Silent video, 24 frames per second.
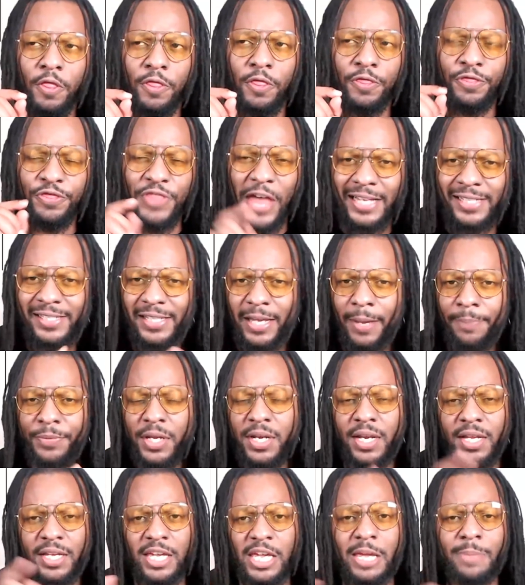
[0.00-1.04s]
That's something
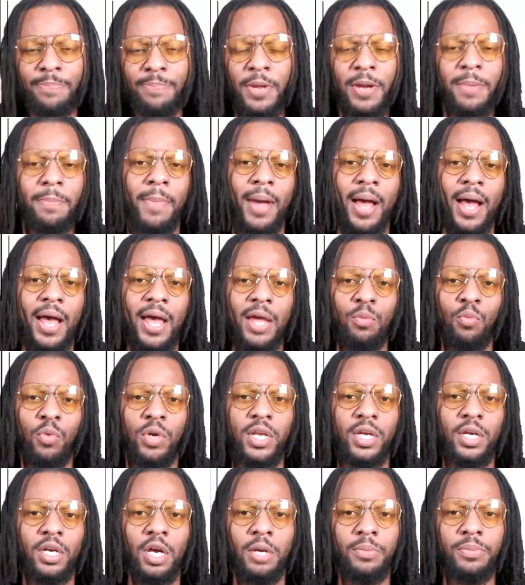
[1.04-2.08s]
to keep in mind when
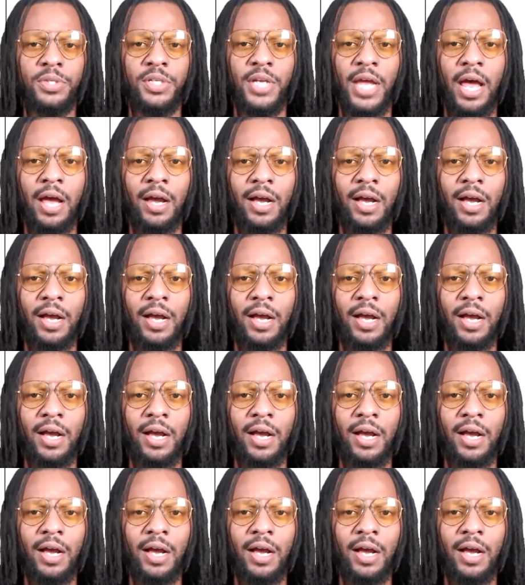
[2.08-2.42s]
it comes to how